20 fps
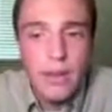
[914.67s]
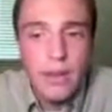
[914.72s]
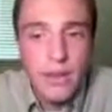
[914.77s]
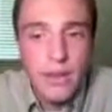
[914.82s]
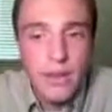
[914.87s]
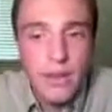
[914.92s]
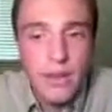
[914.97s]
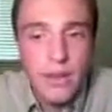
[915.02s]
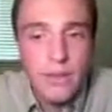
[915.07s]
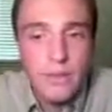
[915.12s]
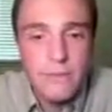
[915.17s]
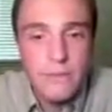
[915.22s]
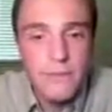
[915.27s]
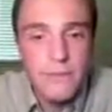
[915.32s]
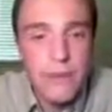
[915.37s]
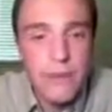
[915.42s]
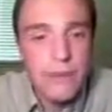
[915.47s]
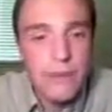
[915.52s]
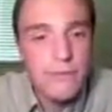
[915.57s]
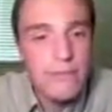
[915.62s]
knight
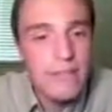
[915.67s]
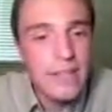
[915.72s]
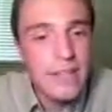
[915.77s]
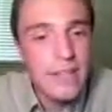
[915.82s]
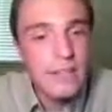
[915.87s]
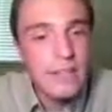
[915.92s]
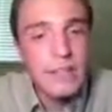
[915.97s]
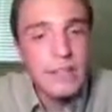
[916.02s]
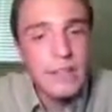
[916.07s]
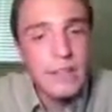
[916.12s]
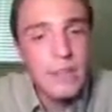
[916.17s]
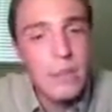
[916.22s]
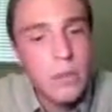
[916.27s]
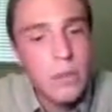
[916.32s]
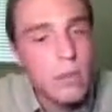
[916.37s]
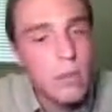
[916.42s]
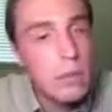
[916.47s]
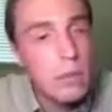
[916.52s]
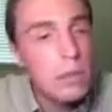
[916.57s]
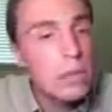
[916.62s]
d5, and now it's starting to
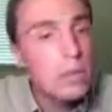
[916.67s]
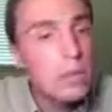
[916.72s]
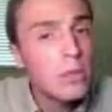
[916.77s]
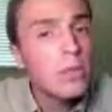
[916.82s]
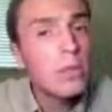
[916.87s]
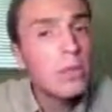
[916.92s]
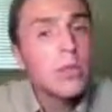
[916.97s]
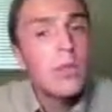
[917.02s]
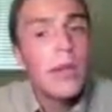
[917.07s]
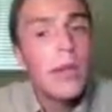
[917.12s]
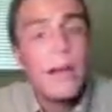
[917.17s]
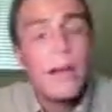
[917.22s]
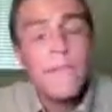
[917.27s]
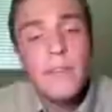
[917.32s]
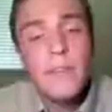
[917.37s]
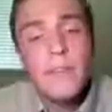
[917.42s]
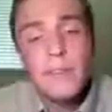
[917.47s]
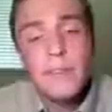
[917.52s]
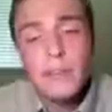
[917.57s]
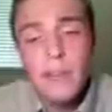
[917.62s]
become a little bit
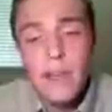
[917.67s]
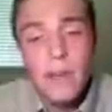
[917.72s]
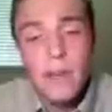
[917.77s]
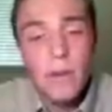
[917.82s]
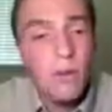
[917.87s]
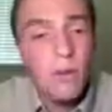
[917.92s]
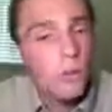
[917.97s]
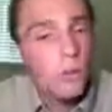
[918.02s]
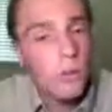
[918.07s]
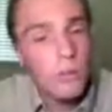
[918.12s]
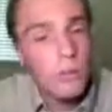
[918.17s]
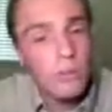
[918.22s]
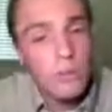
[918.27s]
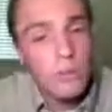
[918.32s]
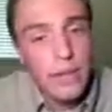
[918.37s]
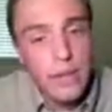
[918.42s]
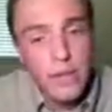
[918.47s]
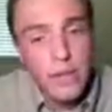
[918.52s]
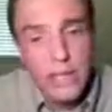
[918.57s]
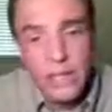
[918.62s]
obvious now. Cool.
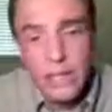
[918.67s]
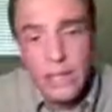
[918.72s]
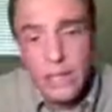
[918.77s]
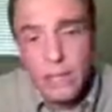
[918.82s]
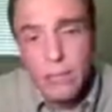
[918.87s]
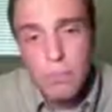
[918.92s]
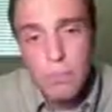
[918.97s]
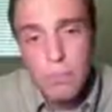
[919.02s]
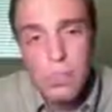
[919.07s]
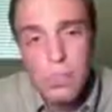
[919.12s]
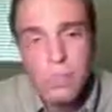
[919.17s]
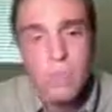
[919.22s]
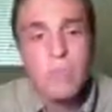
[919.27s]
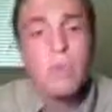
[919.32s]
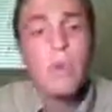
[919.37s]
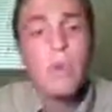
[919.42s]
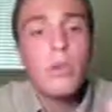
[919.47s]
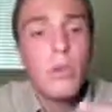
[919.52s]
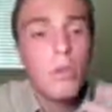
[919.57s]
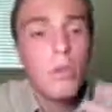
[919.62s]
Now you're hitting the bishop,
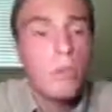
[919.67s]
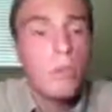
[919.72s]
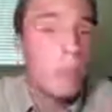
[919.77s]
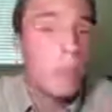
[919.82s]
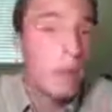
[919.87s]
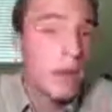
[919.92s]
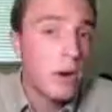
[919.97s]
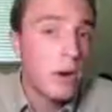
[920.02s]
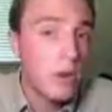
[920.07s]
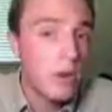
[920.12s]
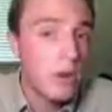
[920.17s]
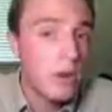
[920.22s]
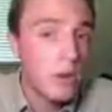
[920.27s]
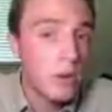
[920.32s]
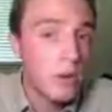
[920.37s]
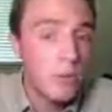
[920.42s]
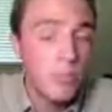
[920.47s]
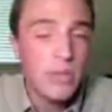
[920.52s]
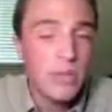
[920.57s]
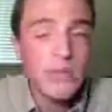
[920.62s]
you're preparing
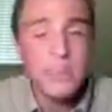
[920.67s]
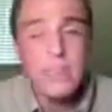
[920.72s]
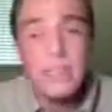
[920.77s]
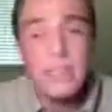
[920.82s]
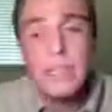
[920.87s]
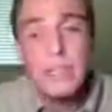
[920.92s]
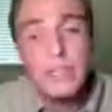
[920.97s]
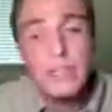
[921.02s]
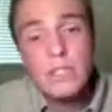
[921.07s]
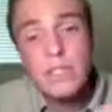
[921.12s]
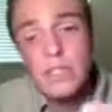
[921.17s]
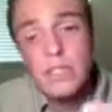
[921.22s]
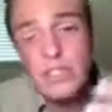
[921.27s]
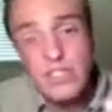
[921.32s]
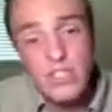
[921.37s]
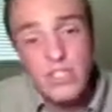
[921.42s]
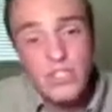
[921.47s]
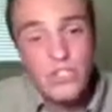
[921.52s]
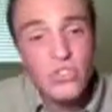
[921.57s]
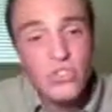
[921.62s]
knight b6,
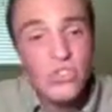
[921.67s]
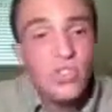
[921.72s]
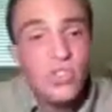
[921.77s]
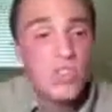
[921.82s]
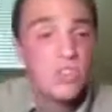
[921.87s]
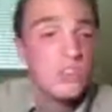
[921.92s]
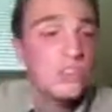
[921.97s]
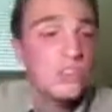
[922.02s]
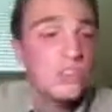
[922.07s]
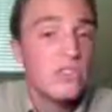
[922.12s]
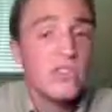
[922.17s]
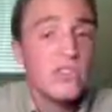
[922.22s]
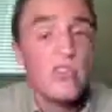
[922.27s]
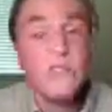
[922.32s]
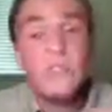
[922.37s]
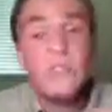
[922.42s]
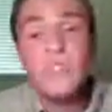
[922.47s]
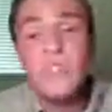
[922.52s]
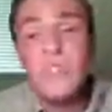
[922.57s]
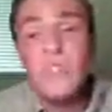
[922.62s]
c6, c7,
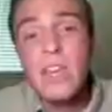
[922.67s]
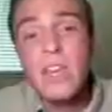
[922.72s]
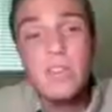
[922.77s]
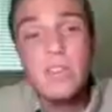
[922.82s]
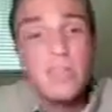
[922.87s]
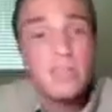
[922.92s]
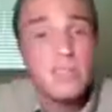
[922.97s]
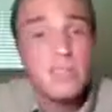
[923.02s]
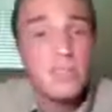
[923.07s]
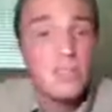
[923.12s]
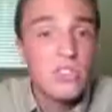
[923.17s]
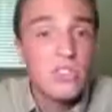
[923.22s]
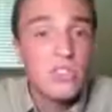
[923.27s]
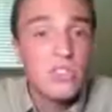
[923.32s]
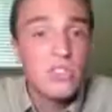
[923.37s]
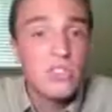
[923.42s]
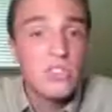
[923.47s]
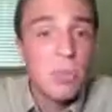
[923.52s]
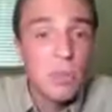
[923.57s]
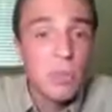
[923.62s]
c8 looks
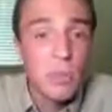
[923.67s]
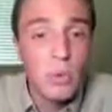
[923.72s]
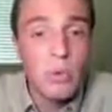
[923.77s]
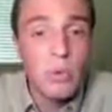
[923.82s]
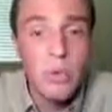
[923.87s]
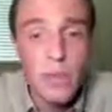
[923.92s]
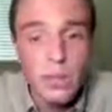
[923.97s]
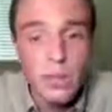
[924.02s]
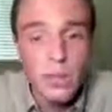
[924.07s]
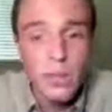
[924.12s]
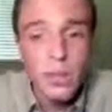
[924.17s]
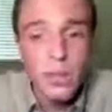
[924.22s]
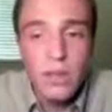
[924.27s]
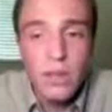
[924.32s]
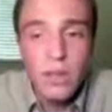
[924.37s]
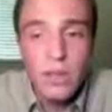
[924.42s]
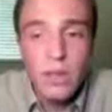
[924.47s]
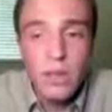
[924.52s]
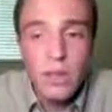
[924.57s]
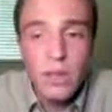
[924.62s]
unstoppable.
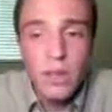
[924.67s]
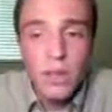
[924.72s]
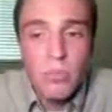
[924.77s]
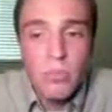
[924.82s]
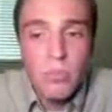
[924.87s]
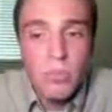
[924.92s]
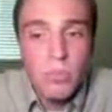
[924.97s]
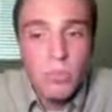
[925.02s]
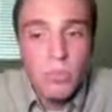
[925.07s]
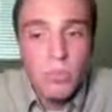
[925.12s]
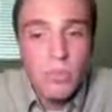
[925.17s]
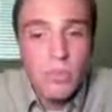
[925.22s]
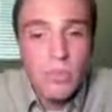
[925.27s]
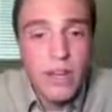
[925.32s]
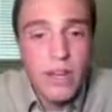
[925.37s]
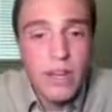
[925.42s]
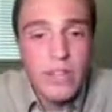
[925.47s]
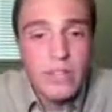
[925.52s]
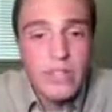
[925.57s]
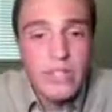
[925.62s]
Bishop
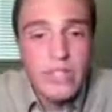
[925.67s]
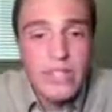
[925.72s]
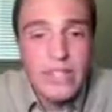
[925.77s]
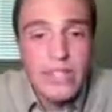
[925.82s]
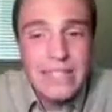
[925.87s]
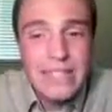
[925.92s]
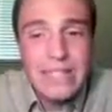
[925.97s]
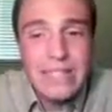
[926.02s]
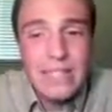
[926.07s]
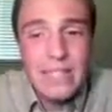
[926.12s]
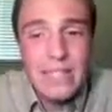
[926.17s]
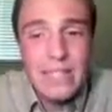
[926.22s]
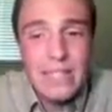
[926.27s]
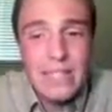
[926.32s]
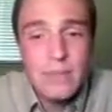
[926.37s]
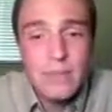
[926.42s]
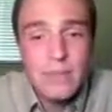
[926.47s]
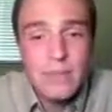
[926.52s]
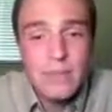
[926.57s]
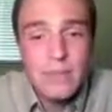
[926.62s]
g5,
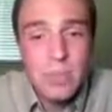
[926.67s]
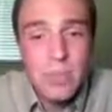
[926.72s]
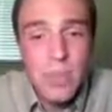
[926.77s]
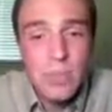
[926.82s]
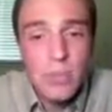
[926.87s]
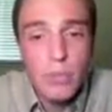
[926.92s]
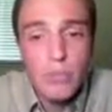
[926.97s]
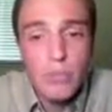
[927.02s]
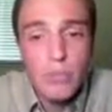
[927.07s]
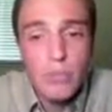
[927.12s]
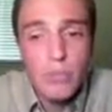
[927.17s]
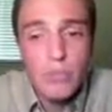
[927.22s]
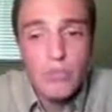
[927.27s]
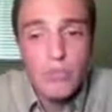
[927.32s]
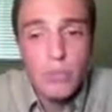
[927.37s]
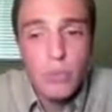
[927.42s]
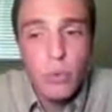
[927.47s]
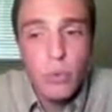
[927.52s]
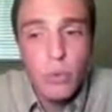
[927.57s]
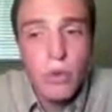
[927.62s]
c6, bishop
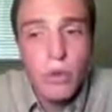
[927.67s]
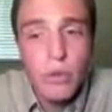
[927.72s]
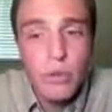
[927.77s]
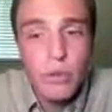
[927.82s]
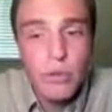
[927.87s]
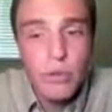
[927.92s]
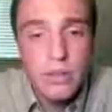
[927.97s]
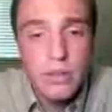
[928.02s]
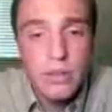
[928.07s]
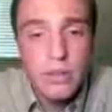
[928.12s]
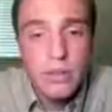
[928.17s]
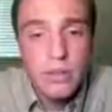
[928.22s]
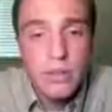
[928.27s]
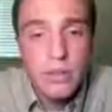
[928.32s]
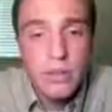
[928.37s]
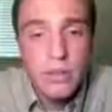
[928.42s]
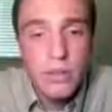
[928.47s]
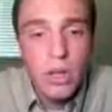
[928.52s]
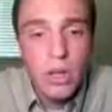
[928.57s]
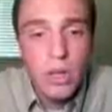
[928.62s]
h4,
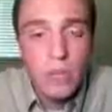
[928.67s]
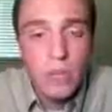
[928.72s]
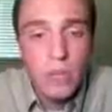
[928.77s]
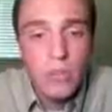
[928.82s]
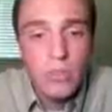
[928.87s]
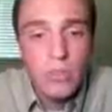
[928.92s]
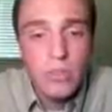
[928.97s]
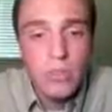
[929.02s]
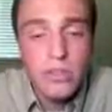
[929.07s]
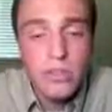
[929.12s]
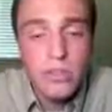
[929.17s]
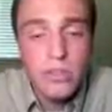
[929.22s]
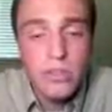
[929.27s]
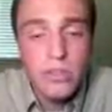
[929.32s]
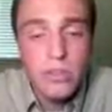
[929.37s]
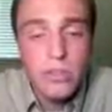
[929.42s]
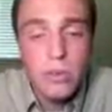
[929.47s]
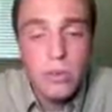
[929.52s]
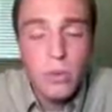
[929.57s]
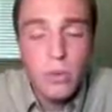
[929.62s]
rook d2,
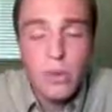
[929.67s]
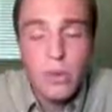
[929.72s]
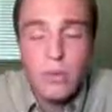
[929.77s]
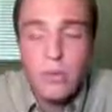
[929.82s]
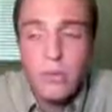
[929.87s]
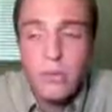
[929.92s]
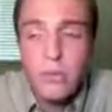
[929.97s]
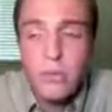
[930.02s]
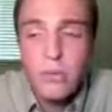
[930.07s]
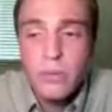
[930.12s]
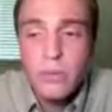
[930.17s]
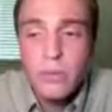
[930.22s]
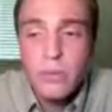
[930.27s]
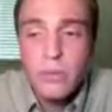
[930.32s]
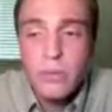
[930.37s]
stopping rook e2,